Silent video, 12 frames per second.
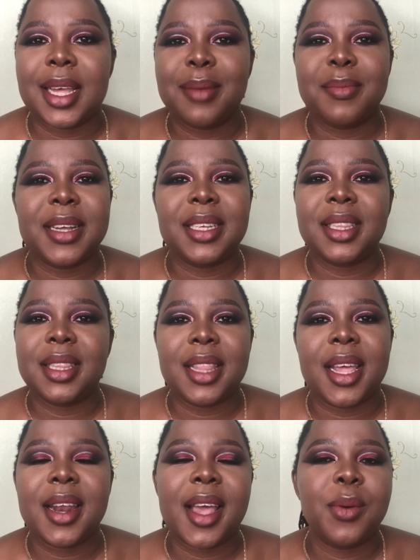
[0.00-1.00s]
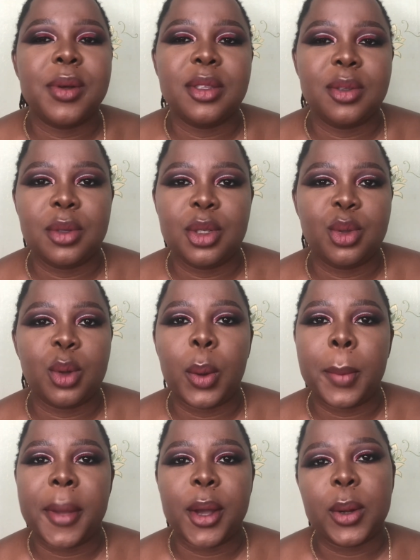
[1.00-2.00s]
but then I want to enjoy
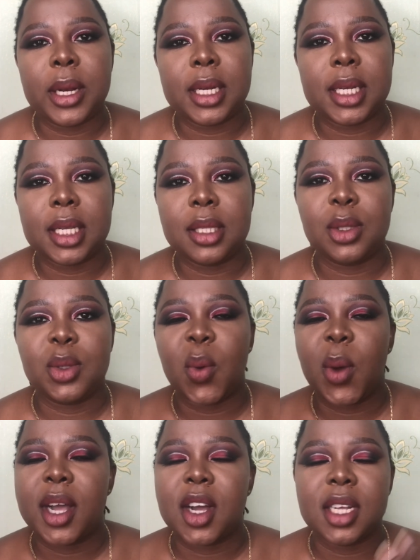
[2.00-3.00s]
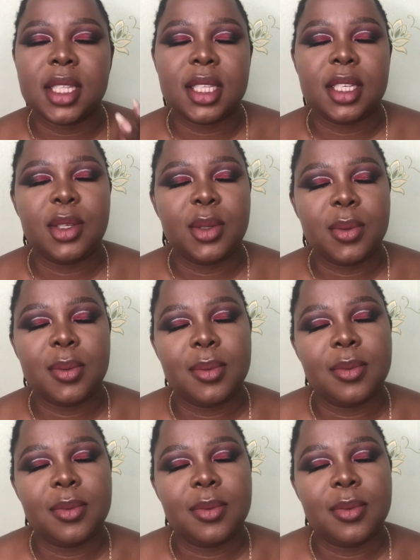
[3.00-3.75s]
my holidays, so I can't say 2